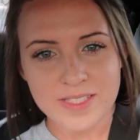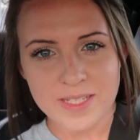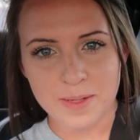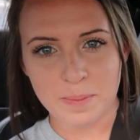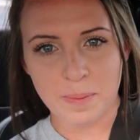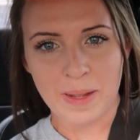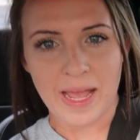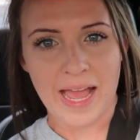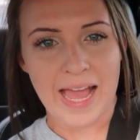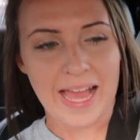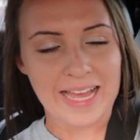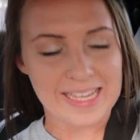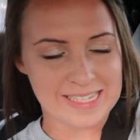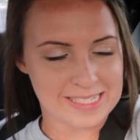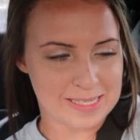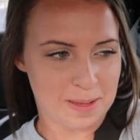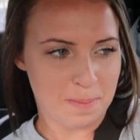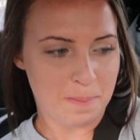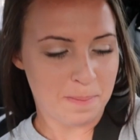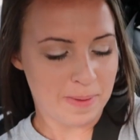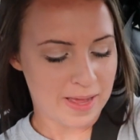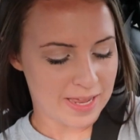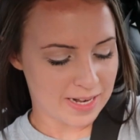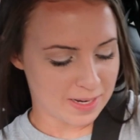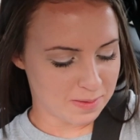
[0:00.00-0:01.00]
up guys,
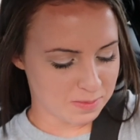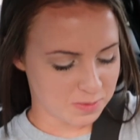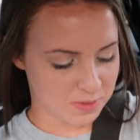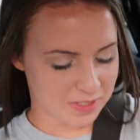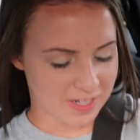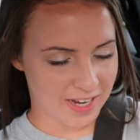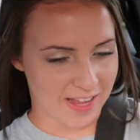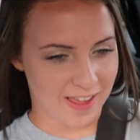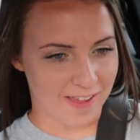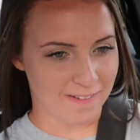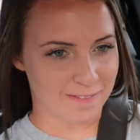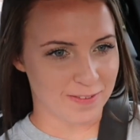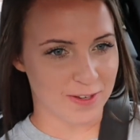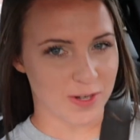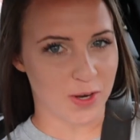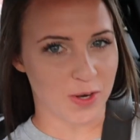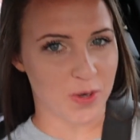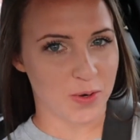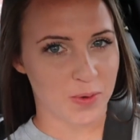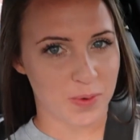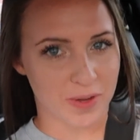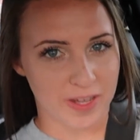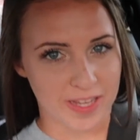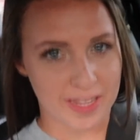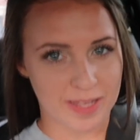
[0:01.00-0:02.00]
my name's Raquel. If you
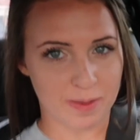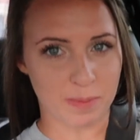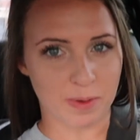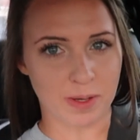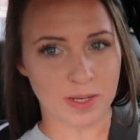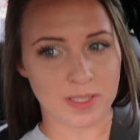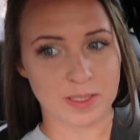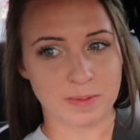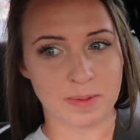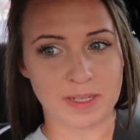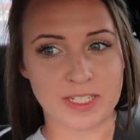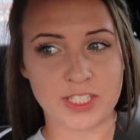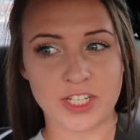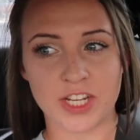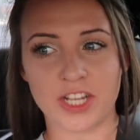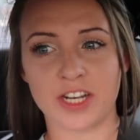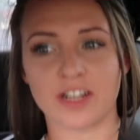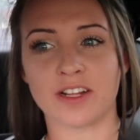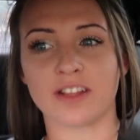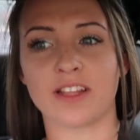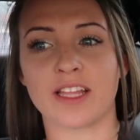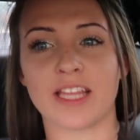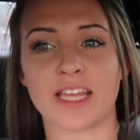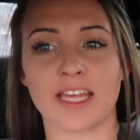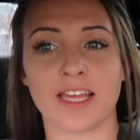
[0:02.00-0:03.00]
don't know who I am, welcome to my
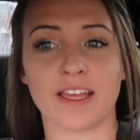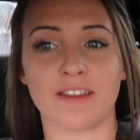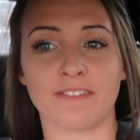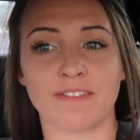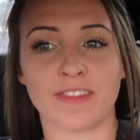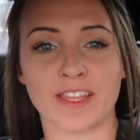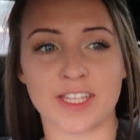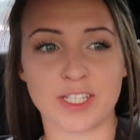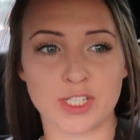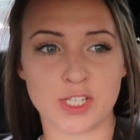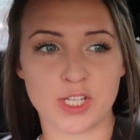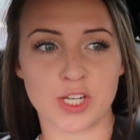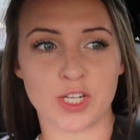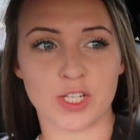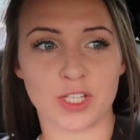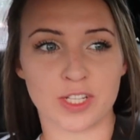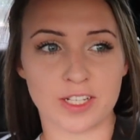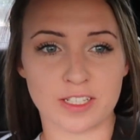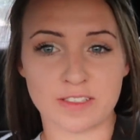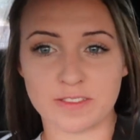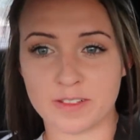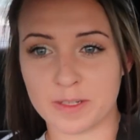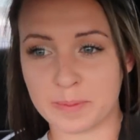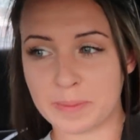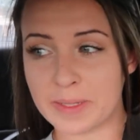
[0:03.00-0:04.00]
channel. If this shirt
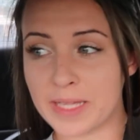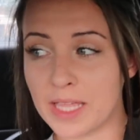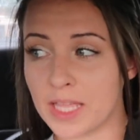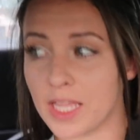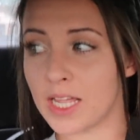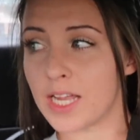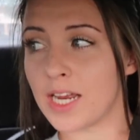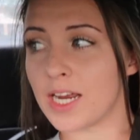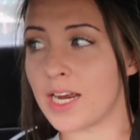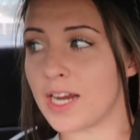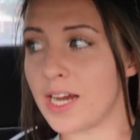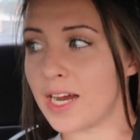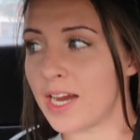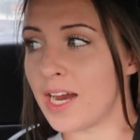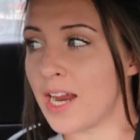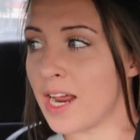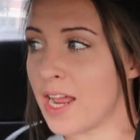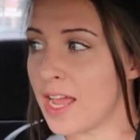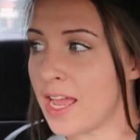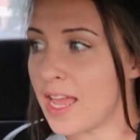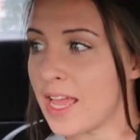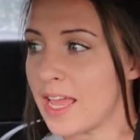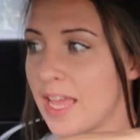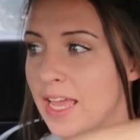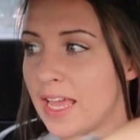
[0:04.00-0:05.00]
looks familiar,
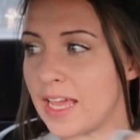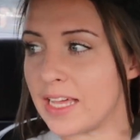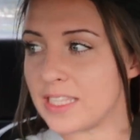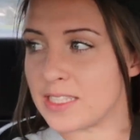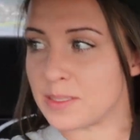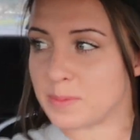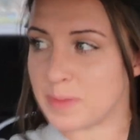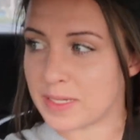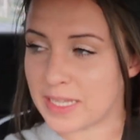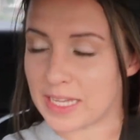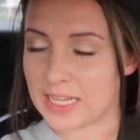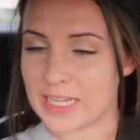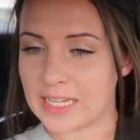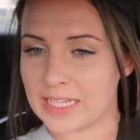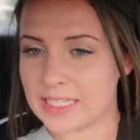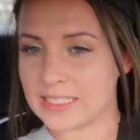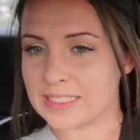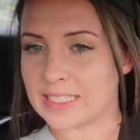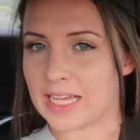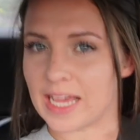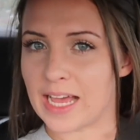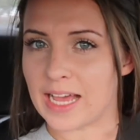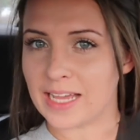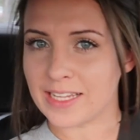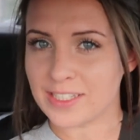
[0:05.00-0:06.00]
it's
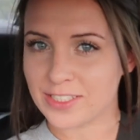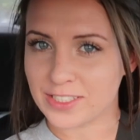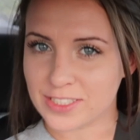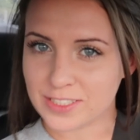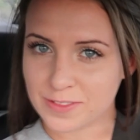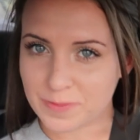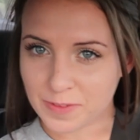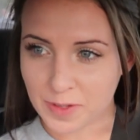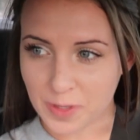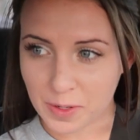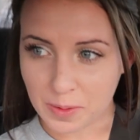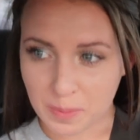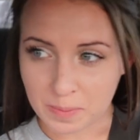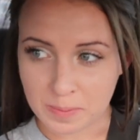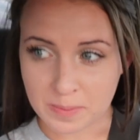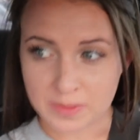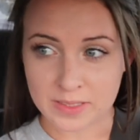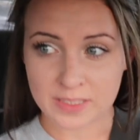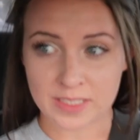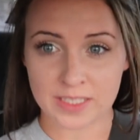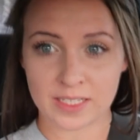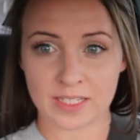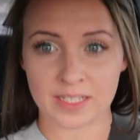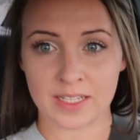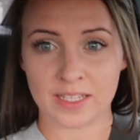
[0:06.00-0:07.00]
because I just
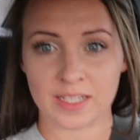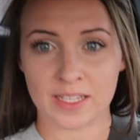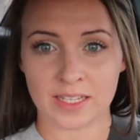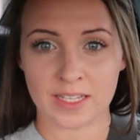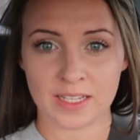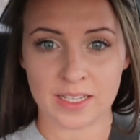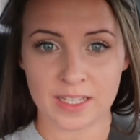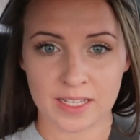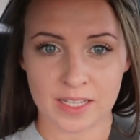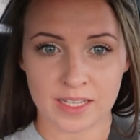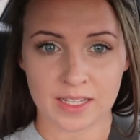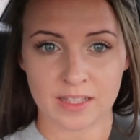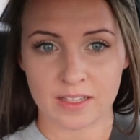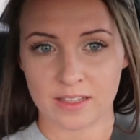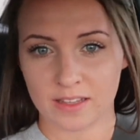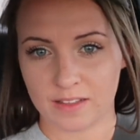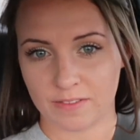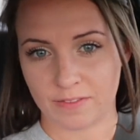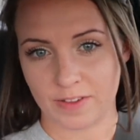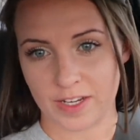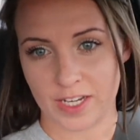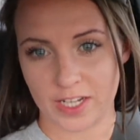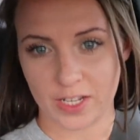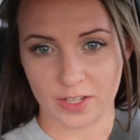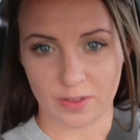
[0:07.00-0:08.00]
filmed
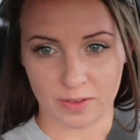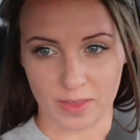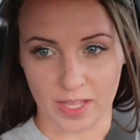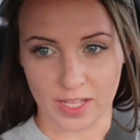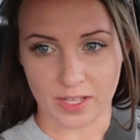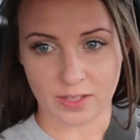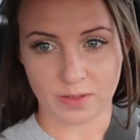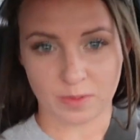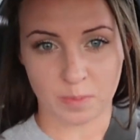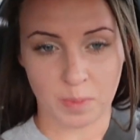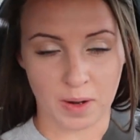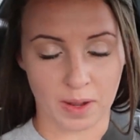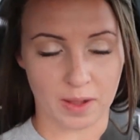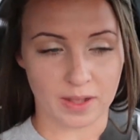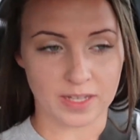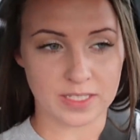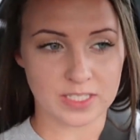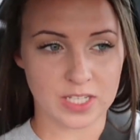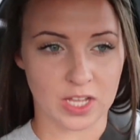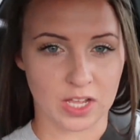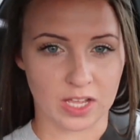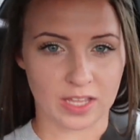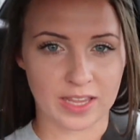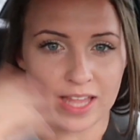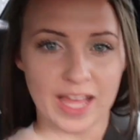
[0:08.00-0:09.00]
the video that you probably
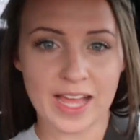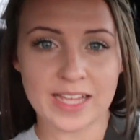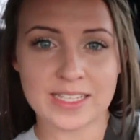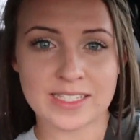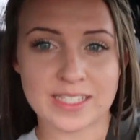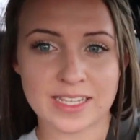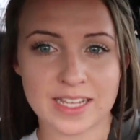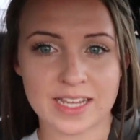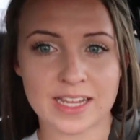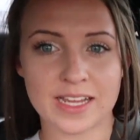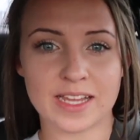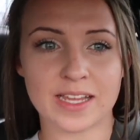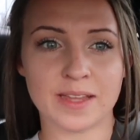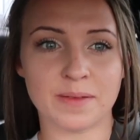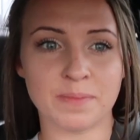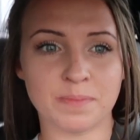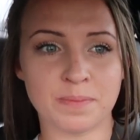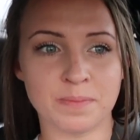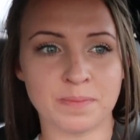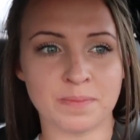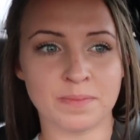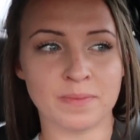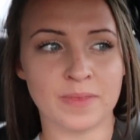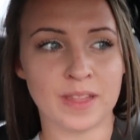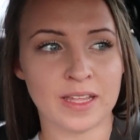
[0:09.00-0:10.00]
saw last
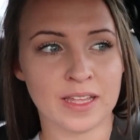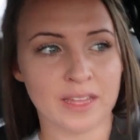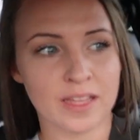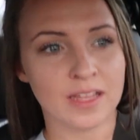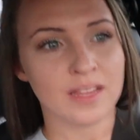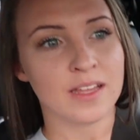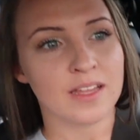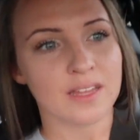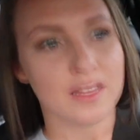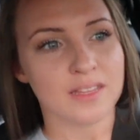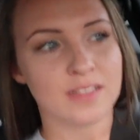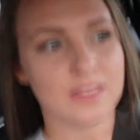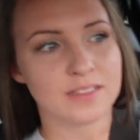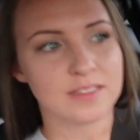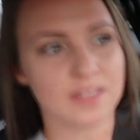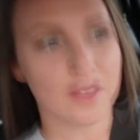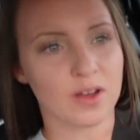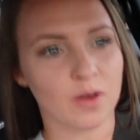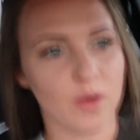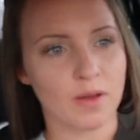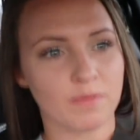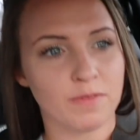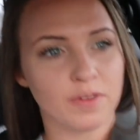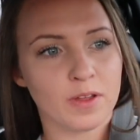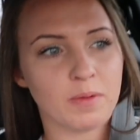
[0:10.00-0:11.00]
time.
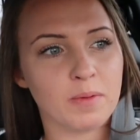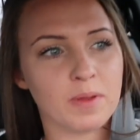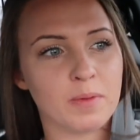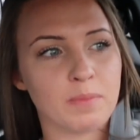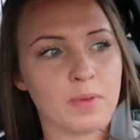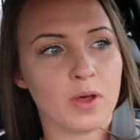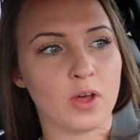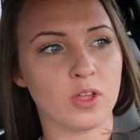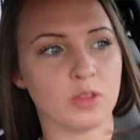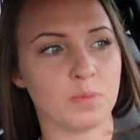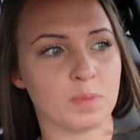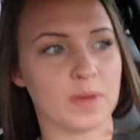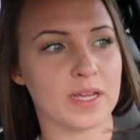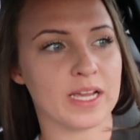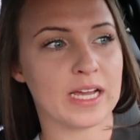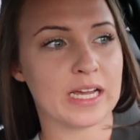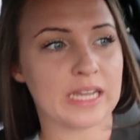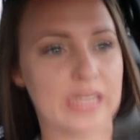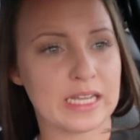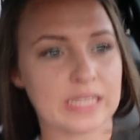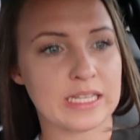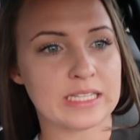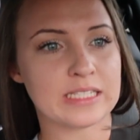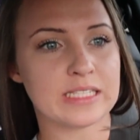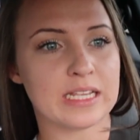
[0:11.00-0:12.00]
So I'm filming both
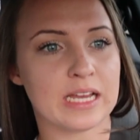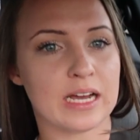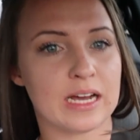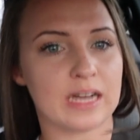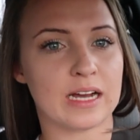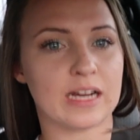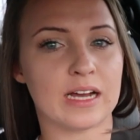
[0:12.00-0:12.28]
because I